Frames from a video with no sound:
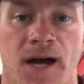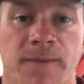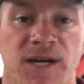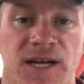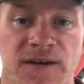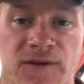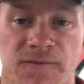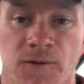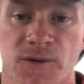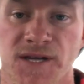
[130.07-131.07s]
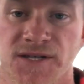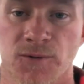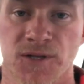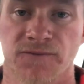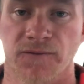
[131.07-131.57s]
I mean, even for this
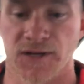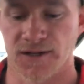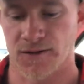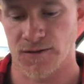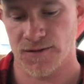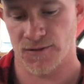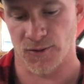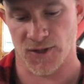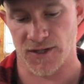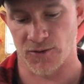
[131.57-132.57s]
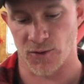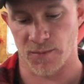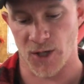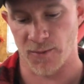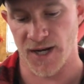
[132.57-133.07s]
old of a vehicle, looking in the
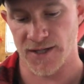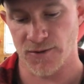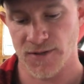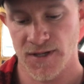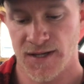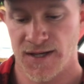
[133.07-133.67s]
repair manual,